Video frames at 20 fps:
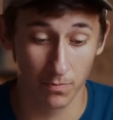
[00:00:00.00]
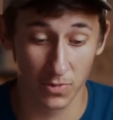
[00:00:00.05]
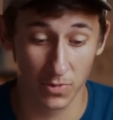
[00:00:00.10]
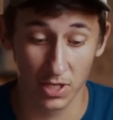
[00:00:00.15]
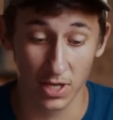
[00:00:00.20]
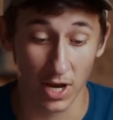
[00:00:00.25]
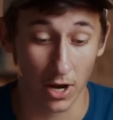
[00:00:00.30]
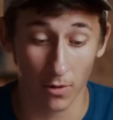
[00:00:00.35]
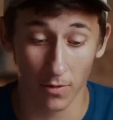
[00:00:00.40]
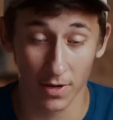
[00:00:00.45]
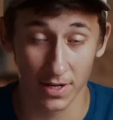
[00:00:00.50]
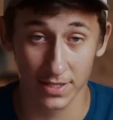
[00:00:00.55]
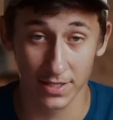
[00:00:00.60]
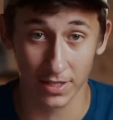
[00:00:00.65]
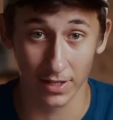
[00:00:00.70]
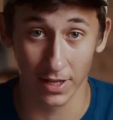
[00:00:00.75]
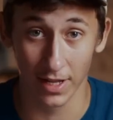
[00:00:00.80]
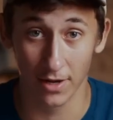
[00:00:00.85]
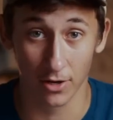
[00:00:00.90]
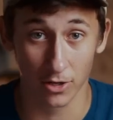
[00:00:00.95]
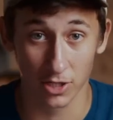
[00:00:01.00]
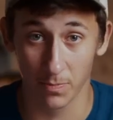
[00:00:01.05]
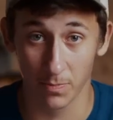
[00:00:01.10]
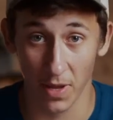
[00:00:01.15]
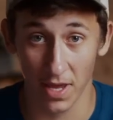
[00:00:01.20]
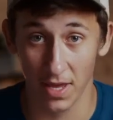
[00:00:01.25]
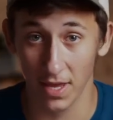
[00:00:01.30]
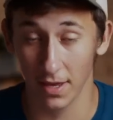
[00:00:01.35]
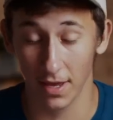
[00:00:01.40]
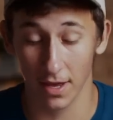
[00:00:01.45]
terrorist leader
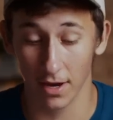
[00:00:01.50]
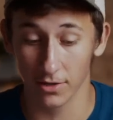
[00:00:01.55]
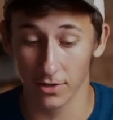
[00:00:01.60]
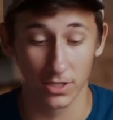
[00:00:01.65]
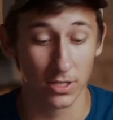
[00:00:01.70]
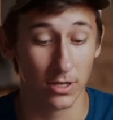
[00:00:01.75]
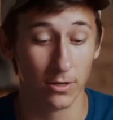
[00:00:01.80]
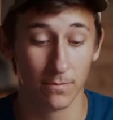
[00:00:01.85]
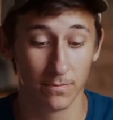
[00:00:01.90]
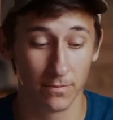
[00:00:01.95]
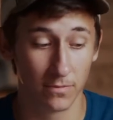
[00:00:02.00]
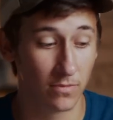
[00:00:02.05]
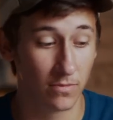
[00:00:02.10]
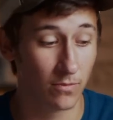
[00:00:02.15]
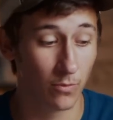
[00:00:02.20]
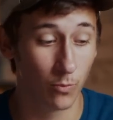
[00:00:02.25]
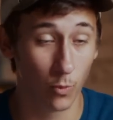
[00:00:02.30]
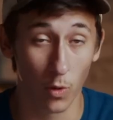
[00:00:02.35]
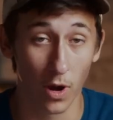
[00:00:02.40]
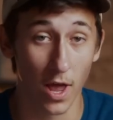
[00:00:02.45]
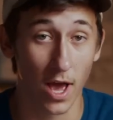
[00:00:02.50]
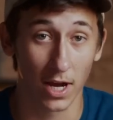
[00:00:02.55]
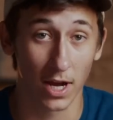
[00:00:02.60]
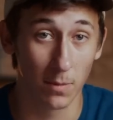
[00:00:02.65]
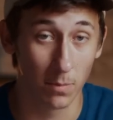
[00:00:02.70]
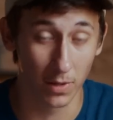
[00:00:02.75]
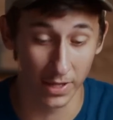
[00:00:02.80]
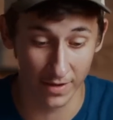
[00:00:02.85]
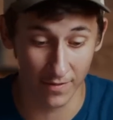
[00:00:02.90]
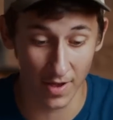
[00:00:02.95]
speaking here, so we're not going
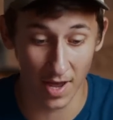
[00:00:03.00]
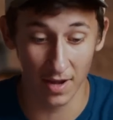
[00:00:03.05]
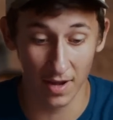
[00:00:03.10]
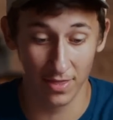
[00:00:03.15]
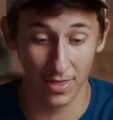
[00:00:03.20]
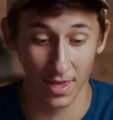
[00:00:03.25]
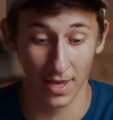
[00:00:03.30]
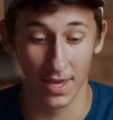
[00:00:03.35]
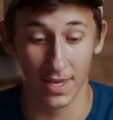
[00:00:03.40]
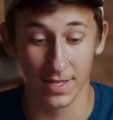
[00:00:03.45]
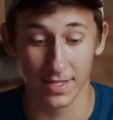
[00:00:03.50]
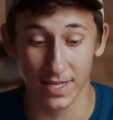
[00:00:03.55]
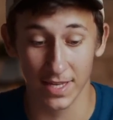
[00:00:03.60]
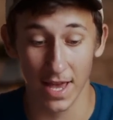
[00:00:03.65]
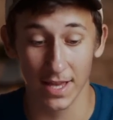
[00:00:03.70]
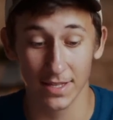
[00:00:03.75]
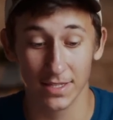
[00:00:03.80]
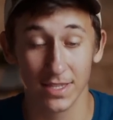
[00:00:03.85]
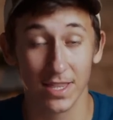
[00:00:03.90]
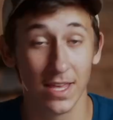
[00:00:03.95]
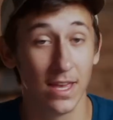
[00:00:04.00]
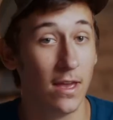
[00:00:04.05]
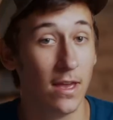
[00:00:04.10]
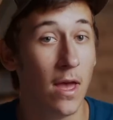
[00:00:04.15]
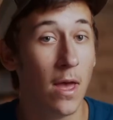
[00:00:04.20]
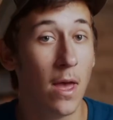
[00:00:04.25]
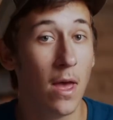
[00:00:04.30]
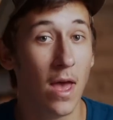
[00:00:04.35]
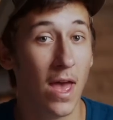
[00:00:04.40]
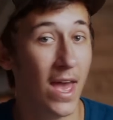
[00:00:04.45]
to believe anything he says.
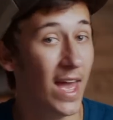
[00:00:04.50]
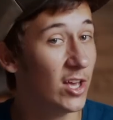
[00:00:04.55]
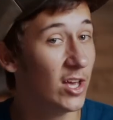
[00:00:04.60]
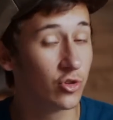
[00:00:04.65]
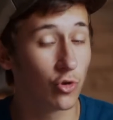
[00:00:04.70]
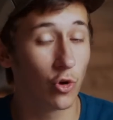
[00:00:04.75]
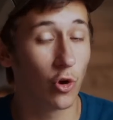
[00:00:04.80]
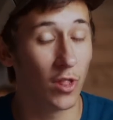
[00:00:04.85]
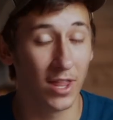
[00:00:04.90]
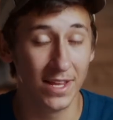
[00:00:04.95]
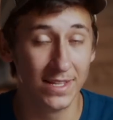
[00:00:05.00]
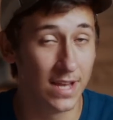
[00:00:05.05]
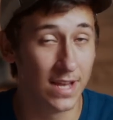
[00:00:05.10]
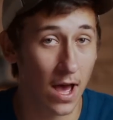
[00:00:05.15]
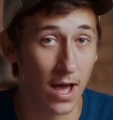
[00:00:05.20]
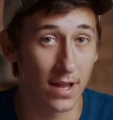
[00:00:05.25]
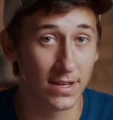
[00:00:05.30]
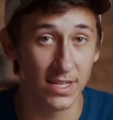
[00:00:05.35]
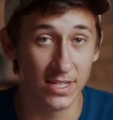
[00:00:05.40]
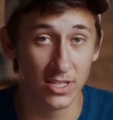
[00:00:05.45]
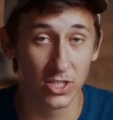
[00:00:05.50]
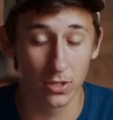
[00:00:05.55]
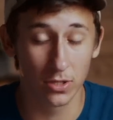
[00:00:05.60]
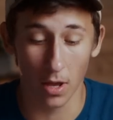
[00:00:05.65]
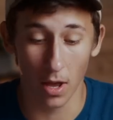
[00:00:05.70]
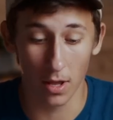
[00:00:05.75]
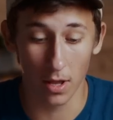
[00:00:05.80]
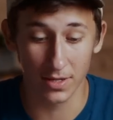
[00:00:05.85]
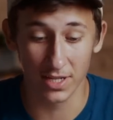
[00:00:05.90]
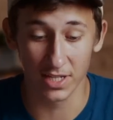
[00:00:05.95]
Israel is not
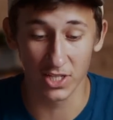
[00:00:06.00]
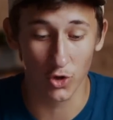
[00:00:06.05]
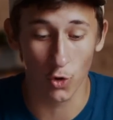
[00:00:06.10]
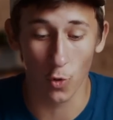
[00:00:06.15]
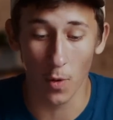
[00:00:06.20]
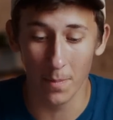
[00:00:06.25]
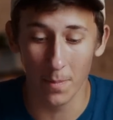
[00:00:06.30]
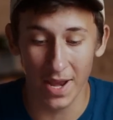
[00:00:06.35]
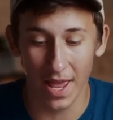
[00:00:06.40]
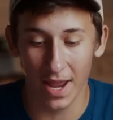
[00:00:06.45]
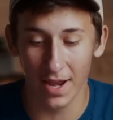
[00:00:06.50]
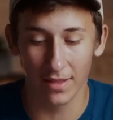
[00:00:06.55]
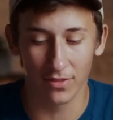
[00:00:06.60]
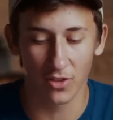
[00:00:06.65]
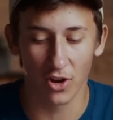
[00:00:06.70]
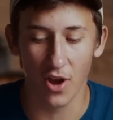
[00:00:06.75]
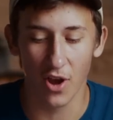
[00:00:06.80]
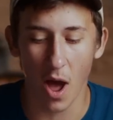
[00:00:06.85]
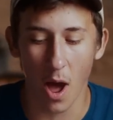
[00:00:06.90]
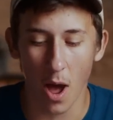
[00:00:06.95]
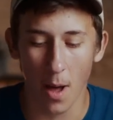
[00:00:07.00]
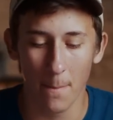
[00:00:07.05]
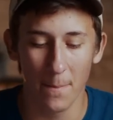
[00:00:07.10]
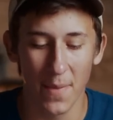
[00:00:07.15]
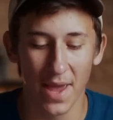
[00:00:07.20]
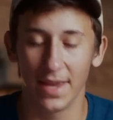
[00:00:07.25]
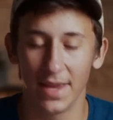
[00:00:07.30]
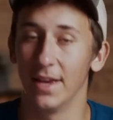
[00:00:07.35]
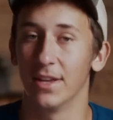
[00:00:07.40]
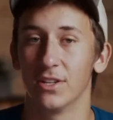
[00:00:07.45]
discriminating. They're not
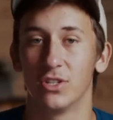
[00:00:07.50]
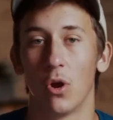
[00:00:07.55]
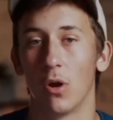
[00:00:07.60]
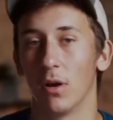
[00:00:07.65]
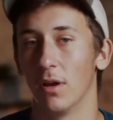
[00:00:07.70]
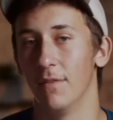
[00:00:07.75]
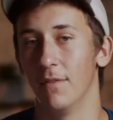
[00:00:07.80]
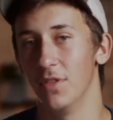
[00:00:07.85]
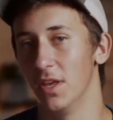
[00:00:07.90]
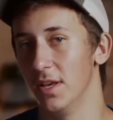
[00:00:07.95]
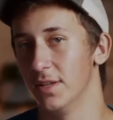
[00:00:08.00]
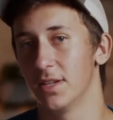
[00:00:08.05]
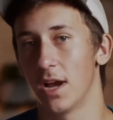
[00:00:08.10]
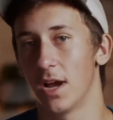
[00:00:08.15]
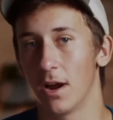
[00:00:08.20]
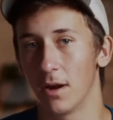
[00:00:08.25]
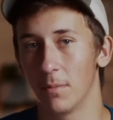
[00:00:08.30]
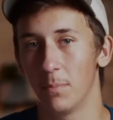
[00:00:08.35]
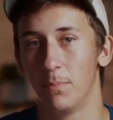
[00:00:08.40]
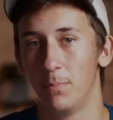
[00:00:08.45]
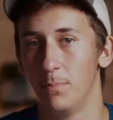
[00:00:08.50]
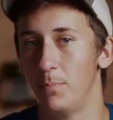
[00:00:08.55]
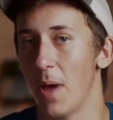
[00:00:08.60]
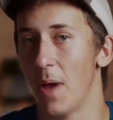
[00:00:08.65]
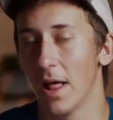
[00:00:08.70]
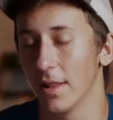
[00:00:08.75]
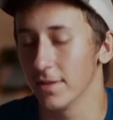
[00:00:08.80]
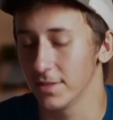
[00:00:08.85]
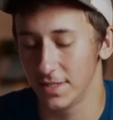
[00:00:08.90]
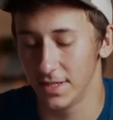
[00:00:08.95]
making a target of the entire
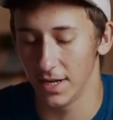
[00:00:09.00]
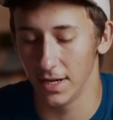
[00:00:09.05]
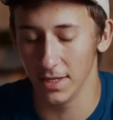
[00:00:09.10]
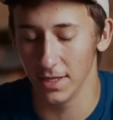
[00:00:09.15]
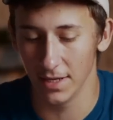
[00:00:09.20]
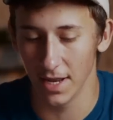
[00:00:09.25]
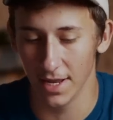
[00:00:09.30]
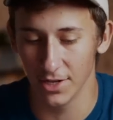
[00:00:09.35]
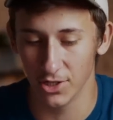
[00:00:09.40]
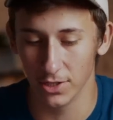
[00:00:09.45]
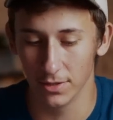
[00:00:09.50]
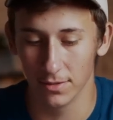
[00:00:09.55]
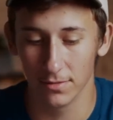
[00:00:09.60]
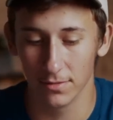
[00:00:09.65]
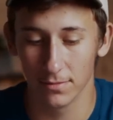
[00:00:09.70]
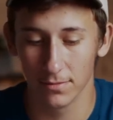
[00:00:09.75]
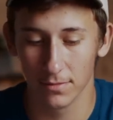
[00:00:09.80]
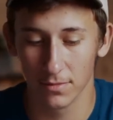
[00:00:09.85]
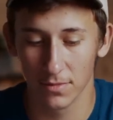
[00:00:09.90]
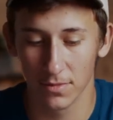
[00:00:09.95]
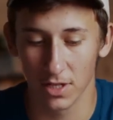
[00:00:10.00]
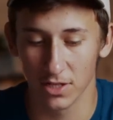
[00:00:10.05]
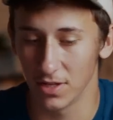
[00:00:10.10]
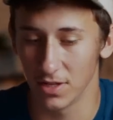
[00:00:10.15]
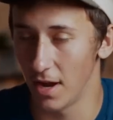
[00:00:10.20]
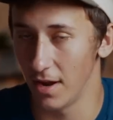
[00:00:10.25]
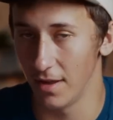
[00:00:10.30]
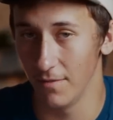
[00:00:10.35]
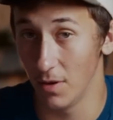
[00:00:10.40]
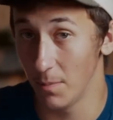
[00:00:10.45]
Palestinian nation. There's
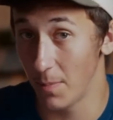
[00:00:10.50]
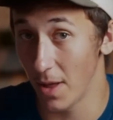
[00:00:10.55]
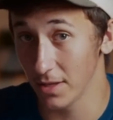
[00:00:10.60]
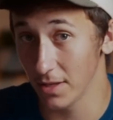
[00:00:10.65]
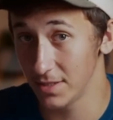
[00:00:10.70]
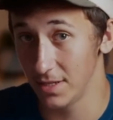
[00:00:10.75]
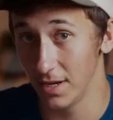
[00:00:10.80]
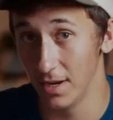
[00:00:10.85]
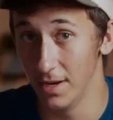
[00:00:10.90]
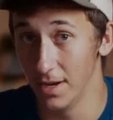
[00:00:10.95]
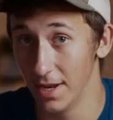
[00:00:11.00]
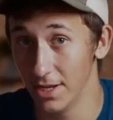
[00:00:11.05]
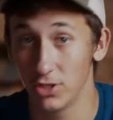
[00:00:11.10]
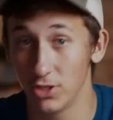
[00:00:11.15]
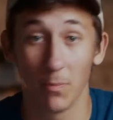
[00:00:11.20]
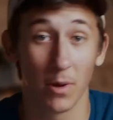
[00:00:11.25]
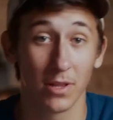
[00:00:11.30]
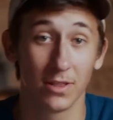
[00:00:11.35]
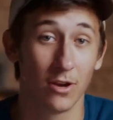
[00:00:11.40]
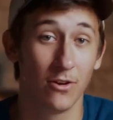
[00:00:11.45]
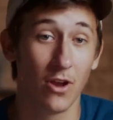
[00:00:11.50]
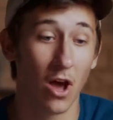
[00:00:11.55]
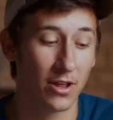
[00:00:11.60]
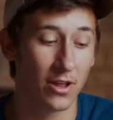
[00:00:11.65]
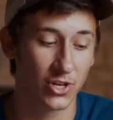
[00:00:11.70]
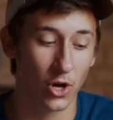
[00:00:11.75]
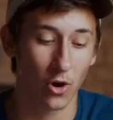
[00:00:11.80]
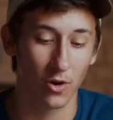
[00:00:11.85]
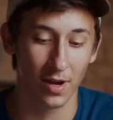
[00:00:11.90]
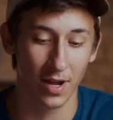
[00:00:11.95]
not even a Palestinian nation, but they're not
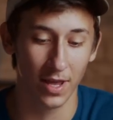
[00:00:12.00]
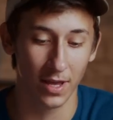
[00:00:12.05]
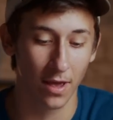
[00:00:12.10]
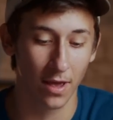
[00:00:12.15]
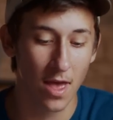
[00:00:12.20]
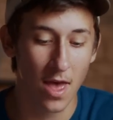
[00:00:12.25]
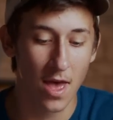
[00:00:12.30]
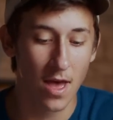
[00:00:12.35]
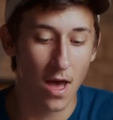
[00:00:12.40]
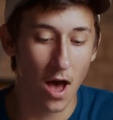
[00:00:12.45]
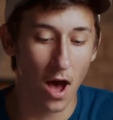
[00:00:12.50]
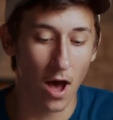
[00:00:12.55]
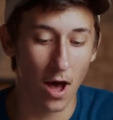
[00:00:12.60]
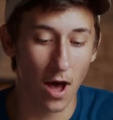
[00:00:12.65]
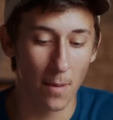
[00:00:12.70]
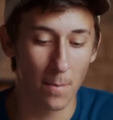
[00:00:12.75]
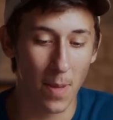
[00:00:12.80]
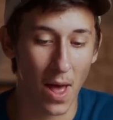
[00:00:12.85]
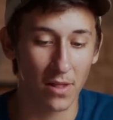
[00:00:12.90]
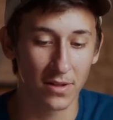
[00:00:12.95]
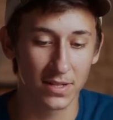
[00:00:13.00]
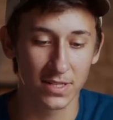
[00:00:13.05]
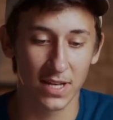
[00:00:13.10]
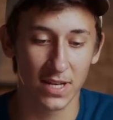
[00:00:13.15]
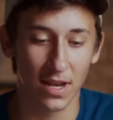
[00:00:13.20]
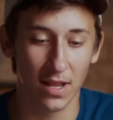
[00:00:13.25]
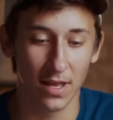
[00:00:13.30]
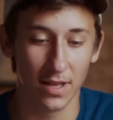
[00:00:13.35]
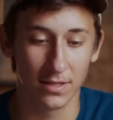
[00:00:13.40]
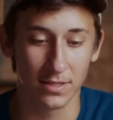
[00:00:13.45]
targeting
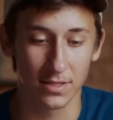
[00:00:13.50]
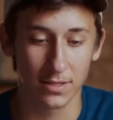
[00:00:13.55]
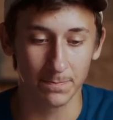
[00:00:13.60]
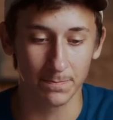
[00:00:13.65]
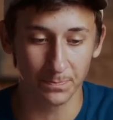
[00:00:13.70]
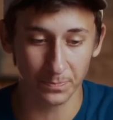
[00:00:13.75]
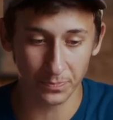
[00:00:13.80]
Palestinians